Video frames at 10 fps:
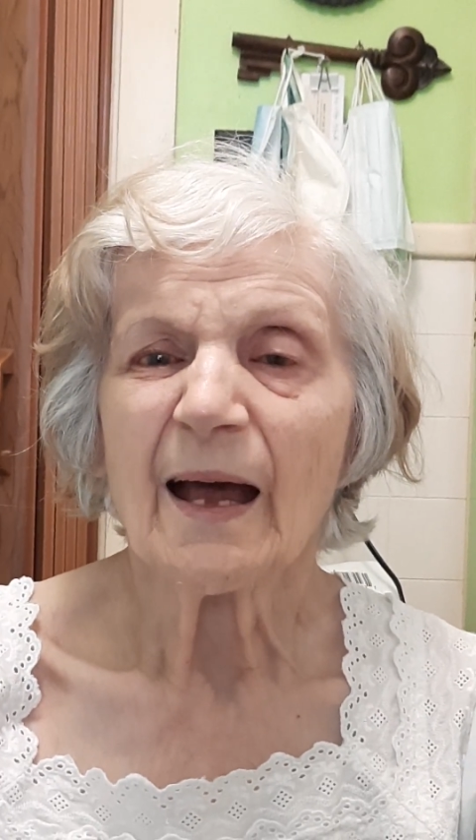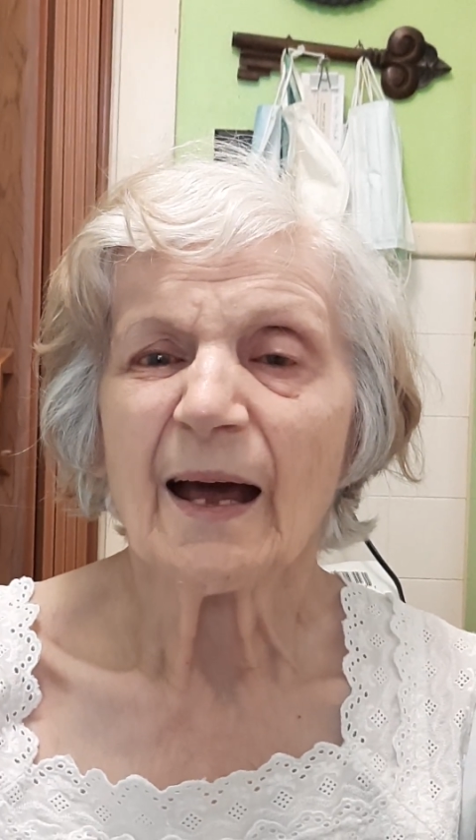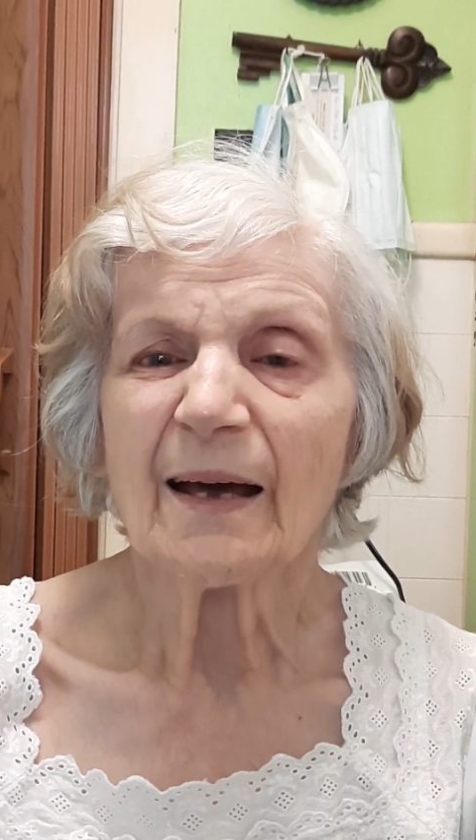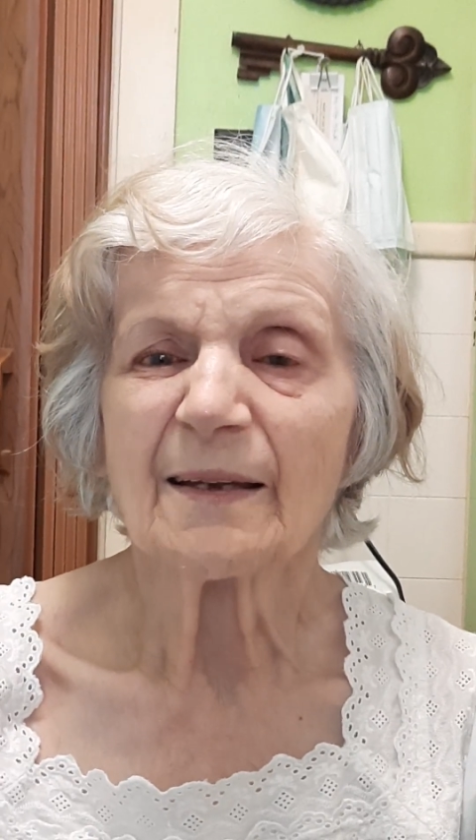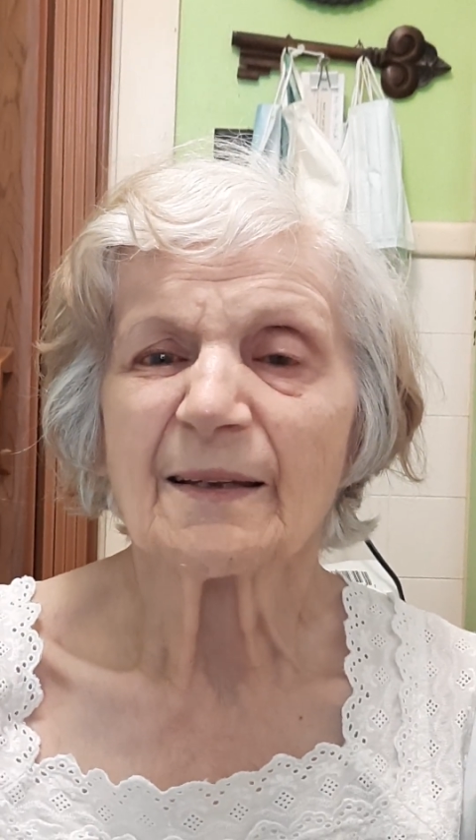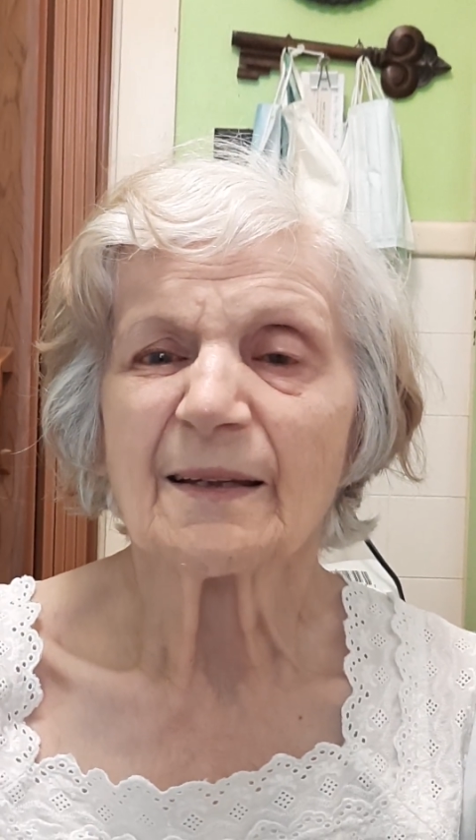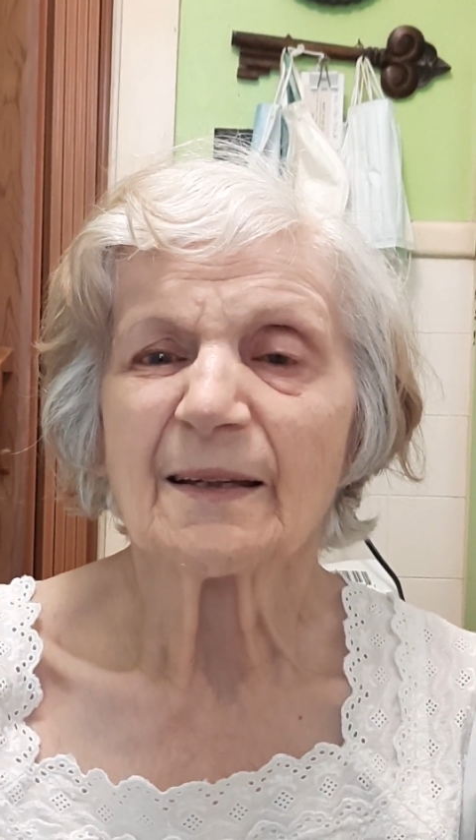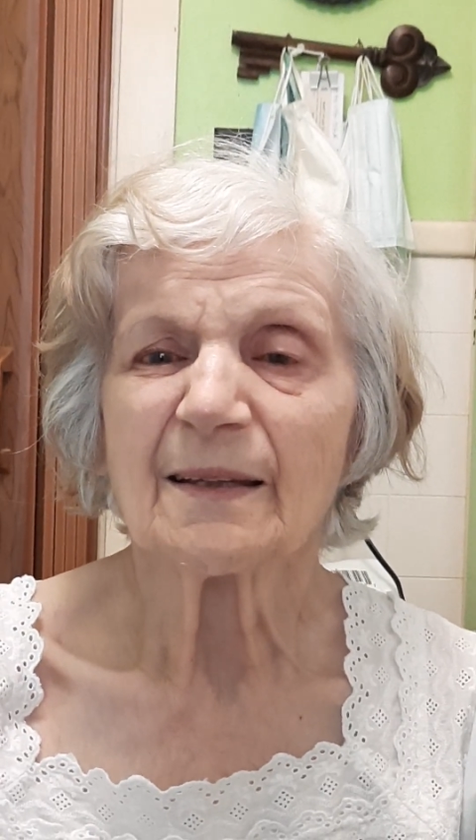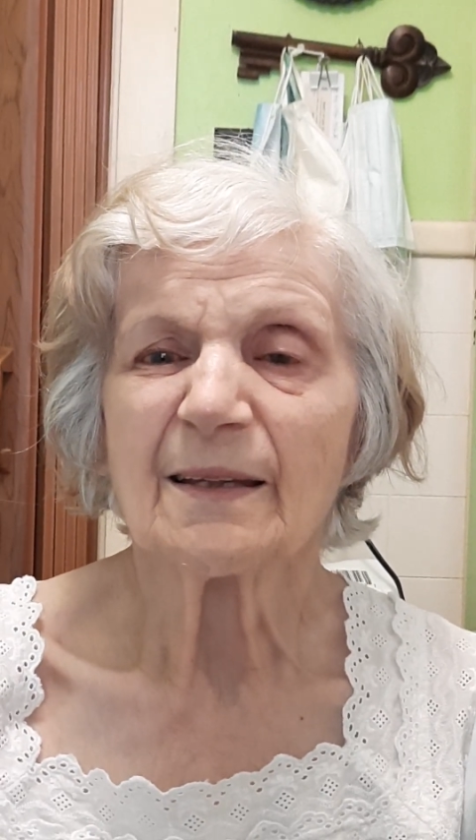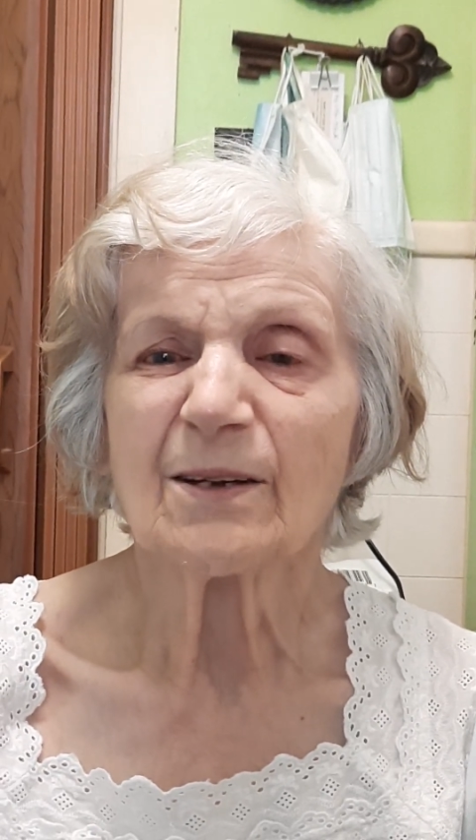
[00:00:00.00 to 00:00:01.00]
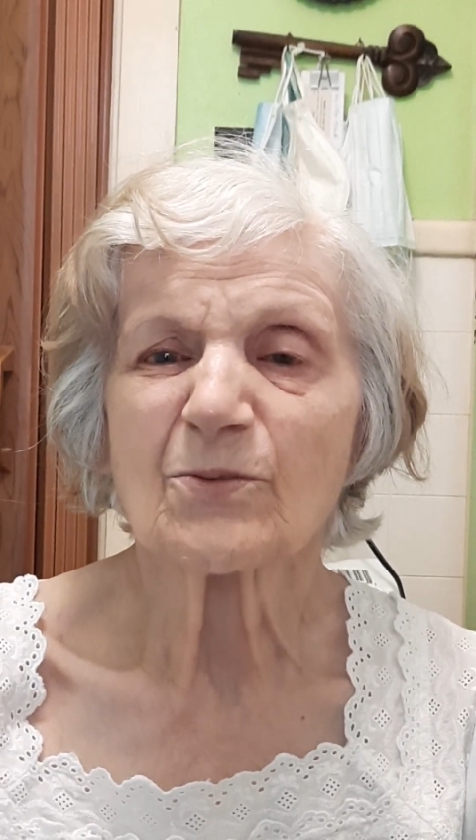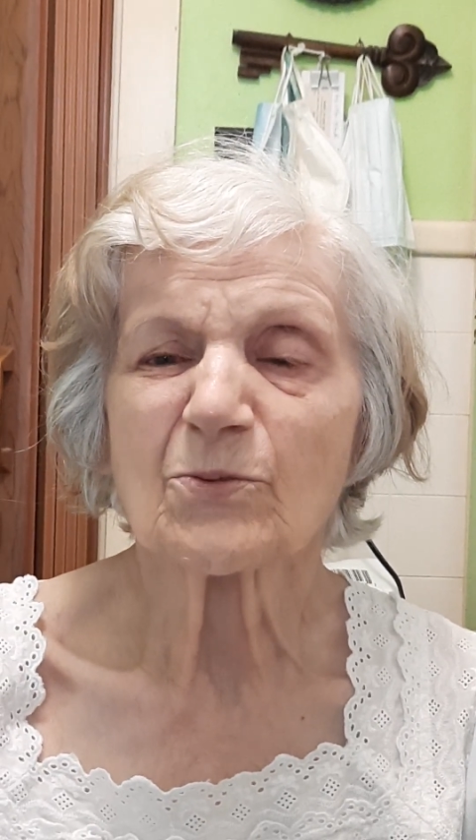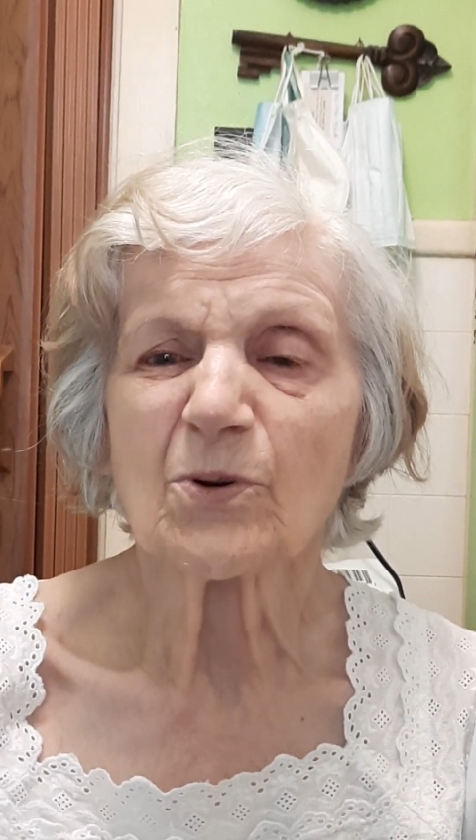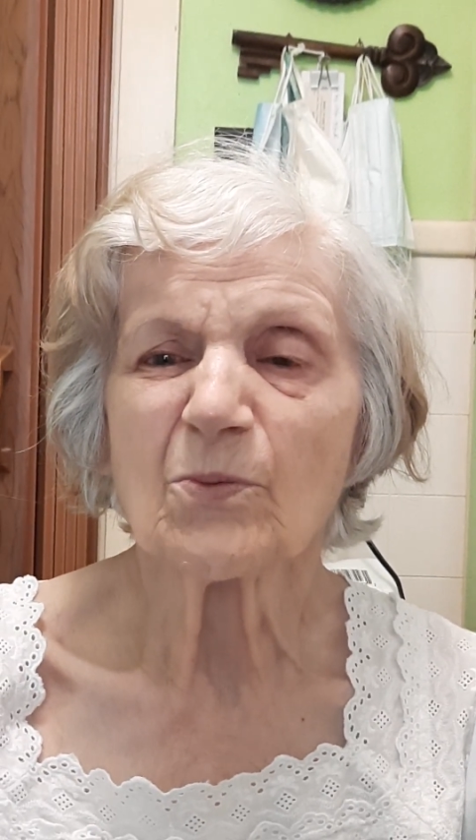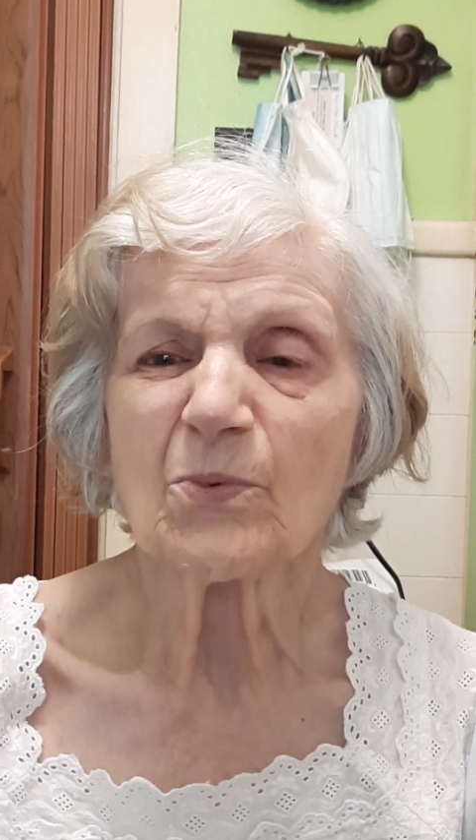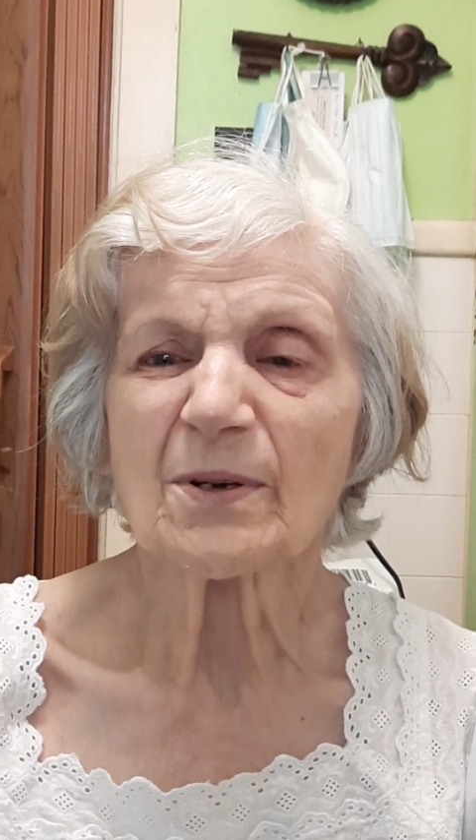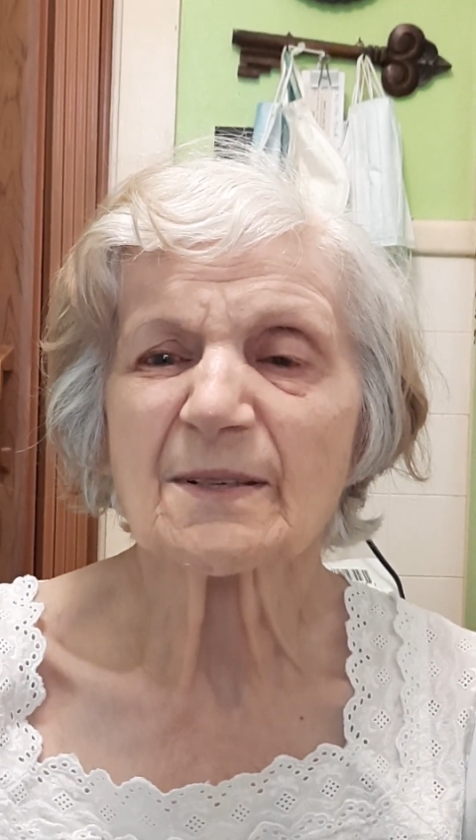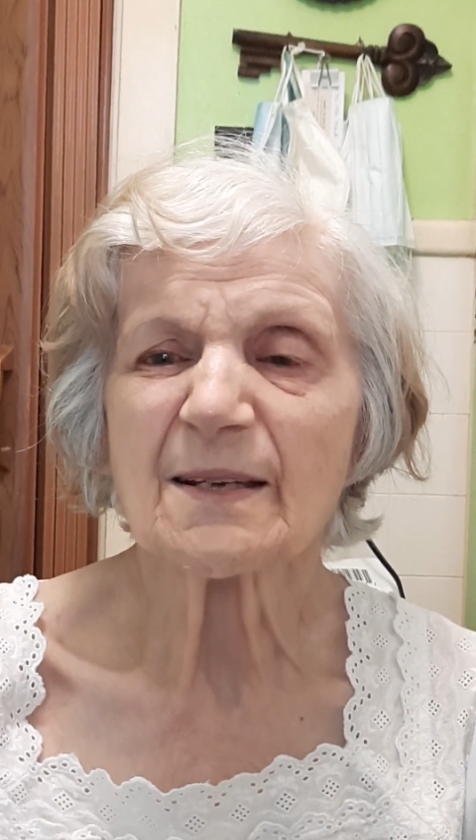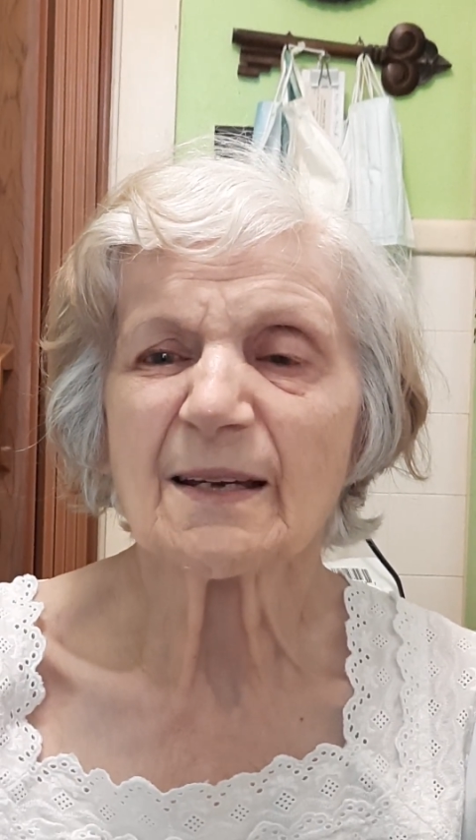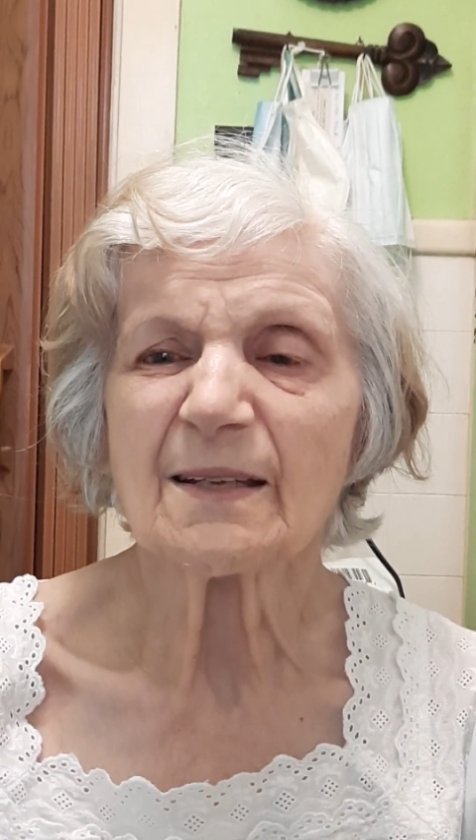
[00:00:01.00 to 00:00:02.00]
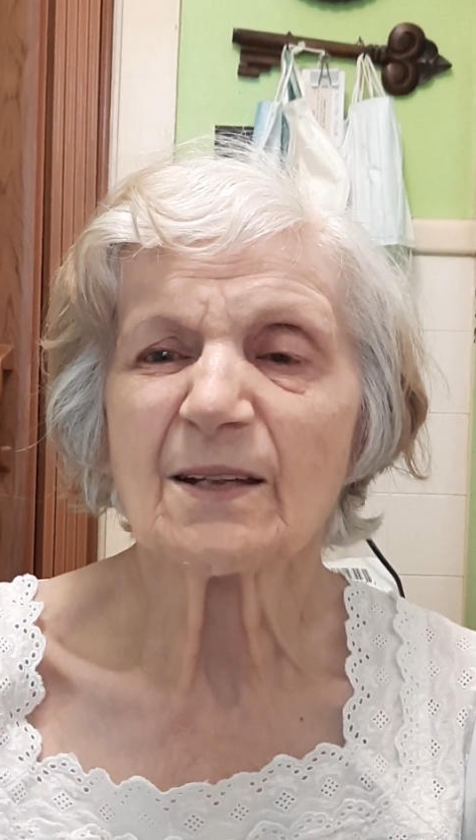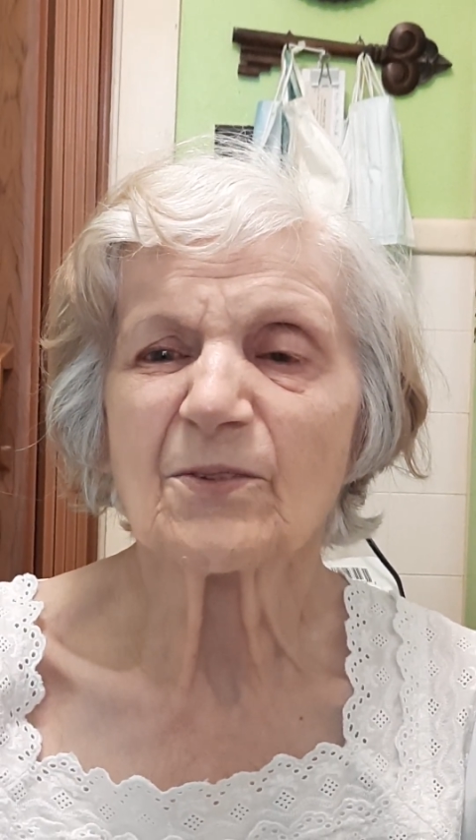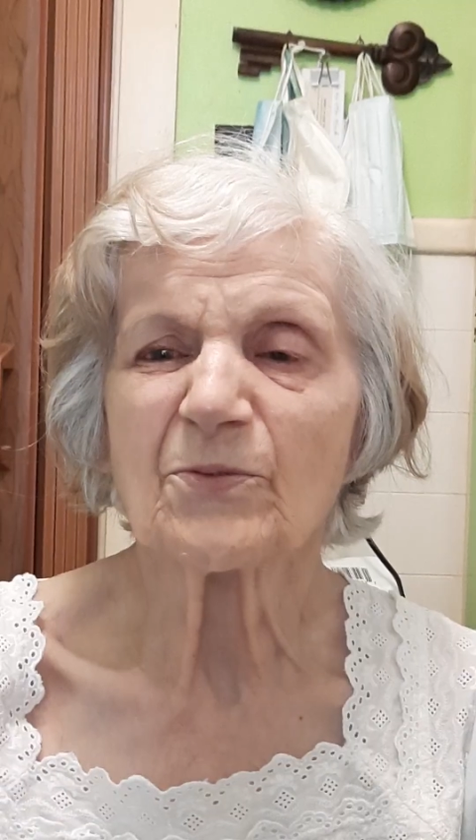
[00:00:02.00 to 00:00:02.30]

and the room was heated